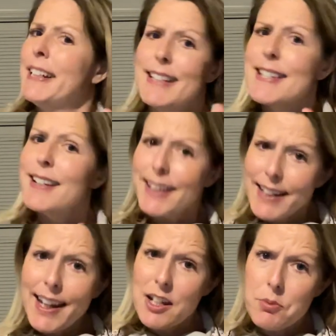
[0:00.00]
that's not going
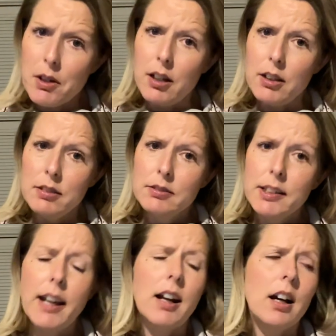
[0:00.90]
to age well.
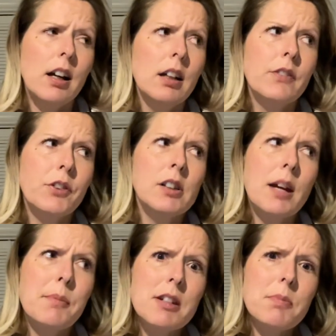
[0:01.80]
Yeah, if you're
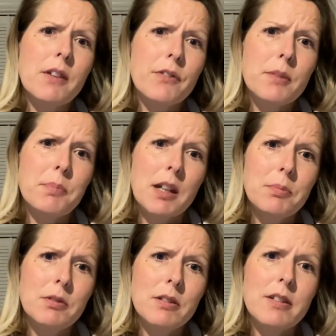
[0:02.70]
claiming to be for the
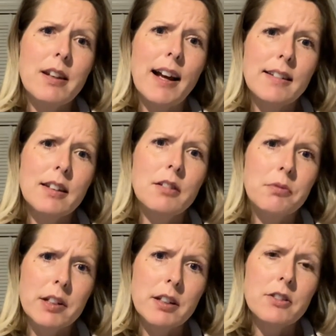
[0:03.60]
people, taxing the
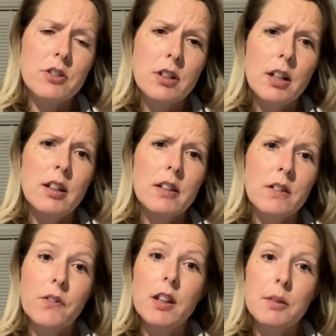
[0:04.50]
rich to
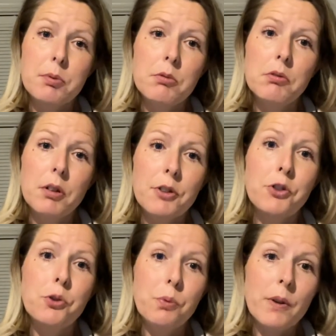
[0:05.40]
feed the poor,
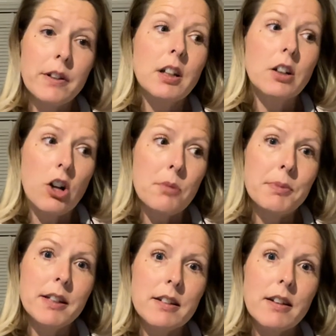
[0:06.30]
you wearing a
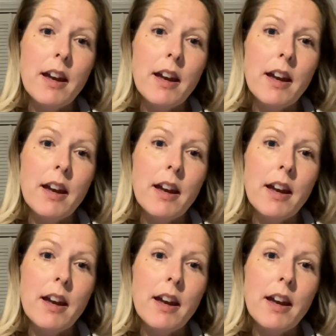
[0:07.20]
garment